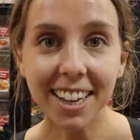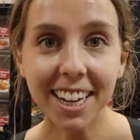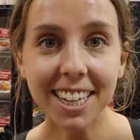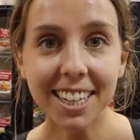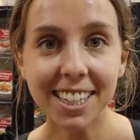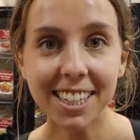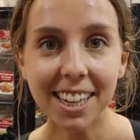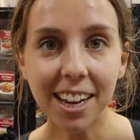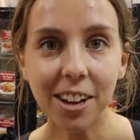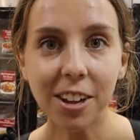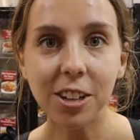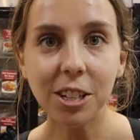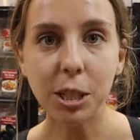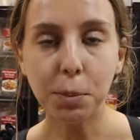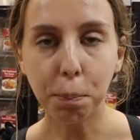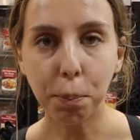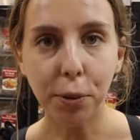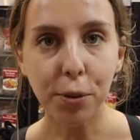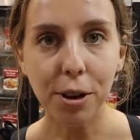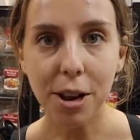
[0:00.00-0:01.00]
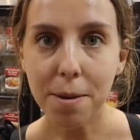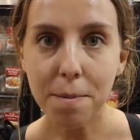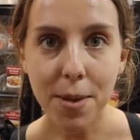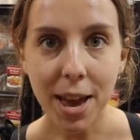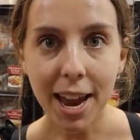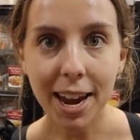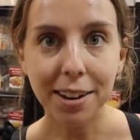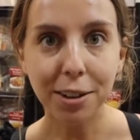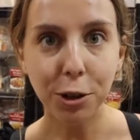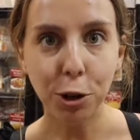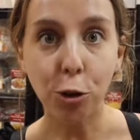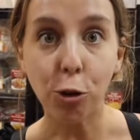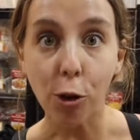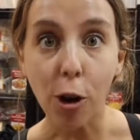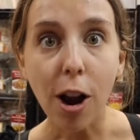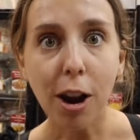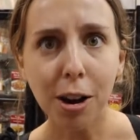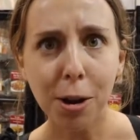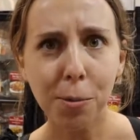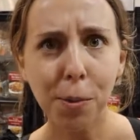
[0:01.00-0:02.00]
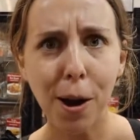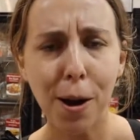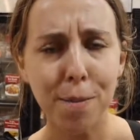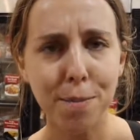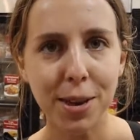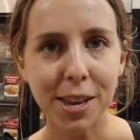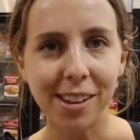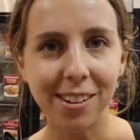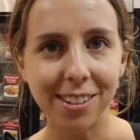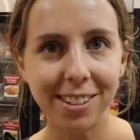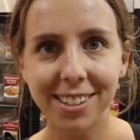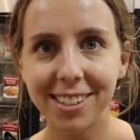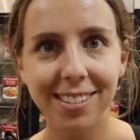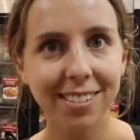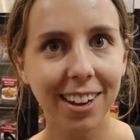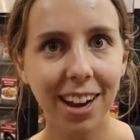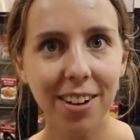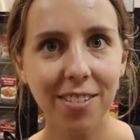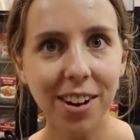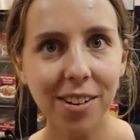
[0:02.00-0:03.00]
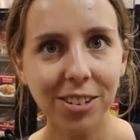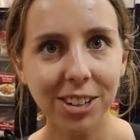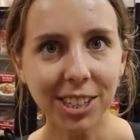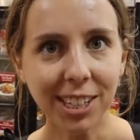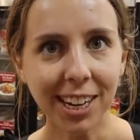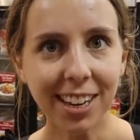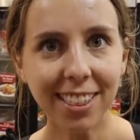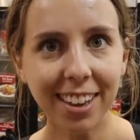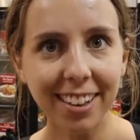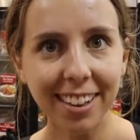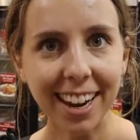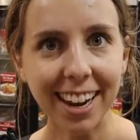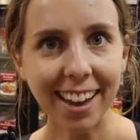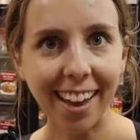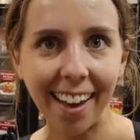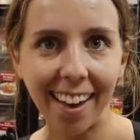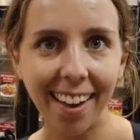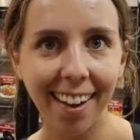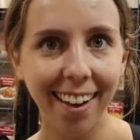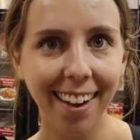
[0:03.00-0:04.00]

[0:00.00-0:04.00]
that sells pre-made crock pot meals. I've never seen anything like it.